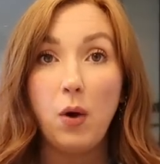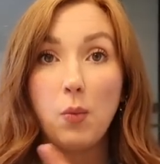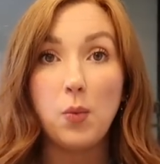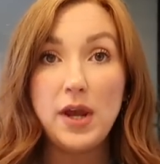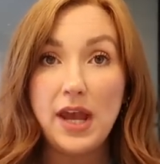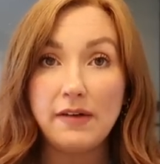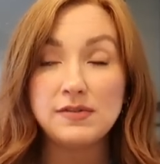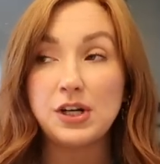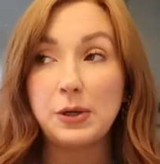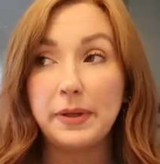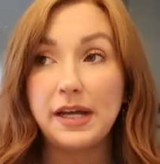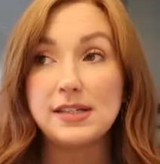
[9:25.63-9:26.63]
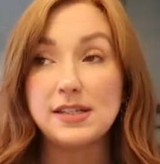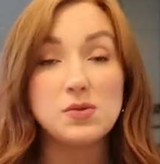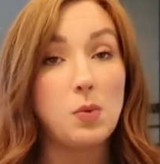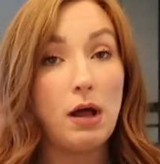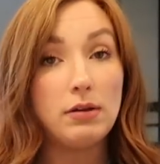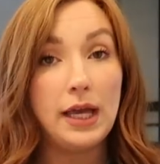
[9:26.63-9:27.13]
We have dinner plans as
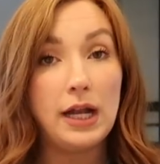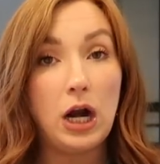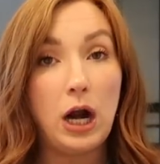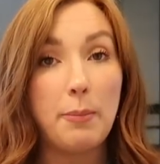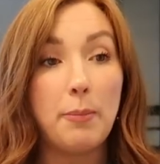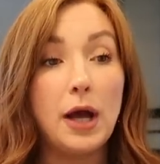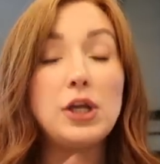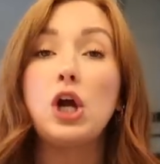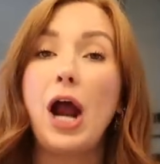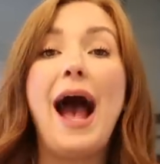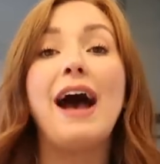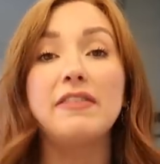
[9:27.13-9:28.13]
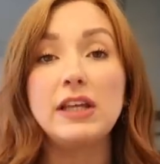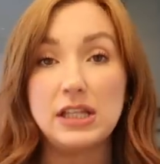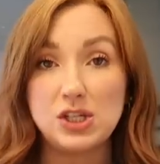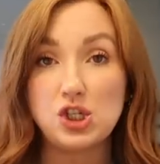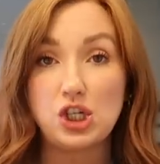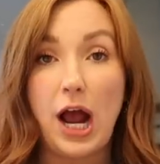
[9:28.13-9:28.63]
well later, but you're having
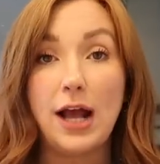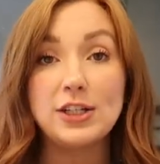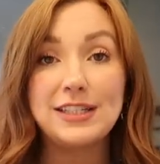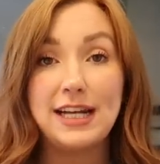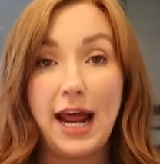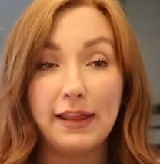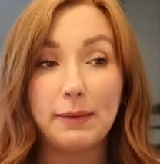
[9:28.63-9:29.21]
this child today.